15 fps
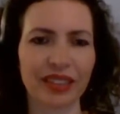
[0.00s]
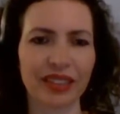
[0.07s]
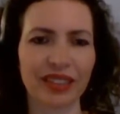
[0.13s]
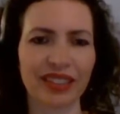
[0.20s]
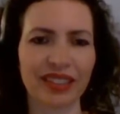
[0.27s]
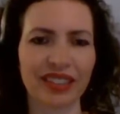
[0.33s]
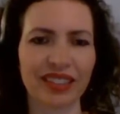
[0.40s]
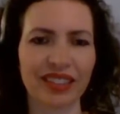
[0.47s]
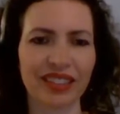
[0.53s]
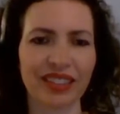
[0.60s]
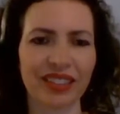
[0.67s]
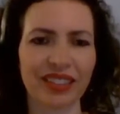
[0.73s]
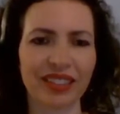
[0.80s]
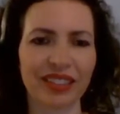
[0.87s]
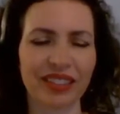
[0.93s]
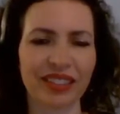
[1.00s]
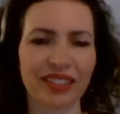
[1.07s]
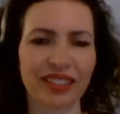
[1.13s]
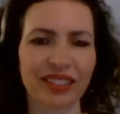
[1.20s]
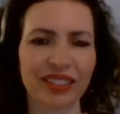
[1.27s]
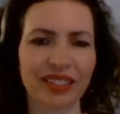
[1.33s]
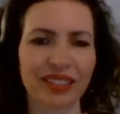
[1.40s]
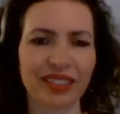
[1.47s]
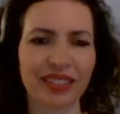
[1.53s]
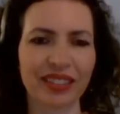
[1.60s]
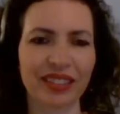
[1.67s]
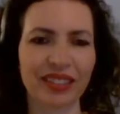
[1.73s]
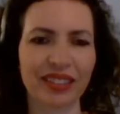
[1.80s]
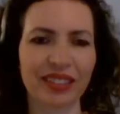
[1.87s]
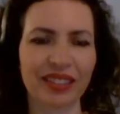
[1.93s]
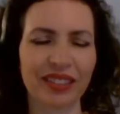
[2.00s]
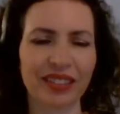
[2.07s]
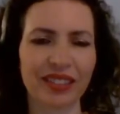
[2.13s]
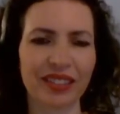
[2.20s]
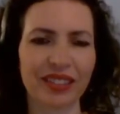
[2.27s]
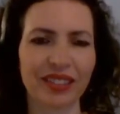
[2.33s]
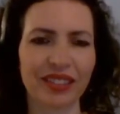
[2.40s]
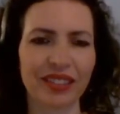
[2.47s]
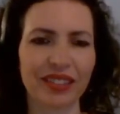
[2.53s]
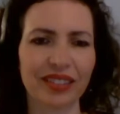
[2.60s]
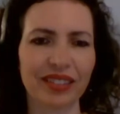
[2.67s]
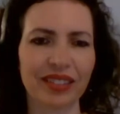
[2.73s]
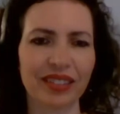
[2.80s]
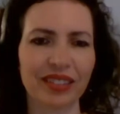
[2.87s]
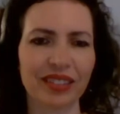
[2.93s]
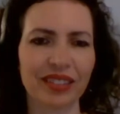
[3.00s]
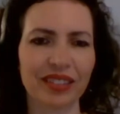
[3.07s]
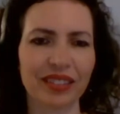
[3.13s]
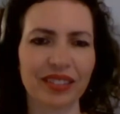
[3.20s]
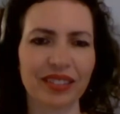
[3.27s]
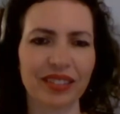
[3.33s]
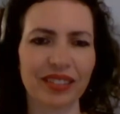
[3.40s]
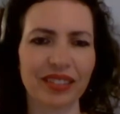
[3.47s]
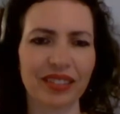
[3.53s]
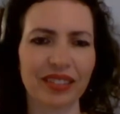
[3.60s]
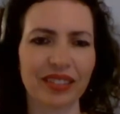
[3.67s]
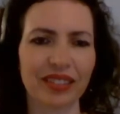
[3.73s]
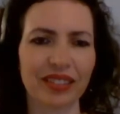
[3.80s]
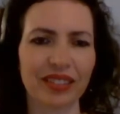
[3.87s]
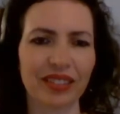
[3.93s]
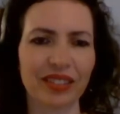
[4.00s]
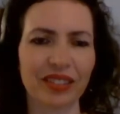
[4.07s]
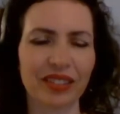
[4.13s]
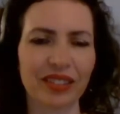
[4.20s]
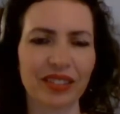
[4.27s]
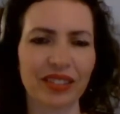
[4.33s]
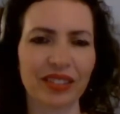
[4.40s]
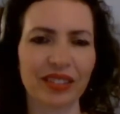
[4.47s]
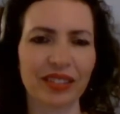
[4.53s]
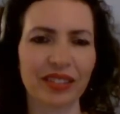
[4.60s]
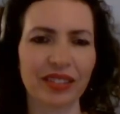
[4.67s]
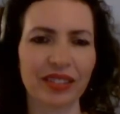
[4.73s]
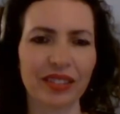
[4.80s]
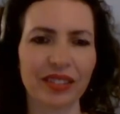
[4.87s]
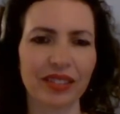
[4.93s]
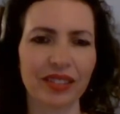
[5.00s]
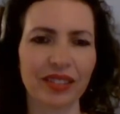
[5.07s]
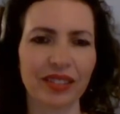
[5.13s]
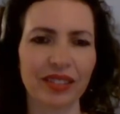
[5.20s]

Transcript: The person shown says nothing.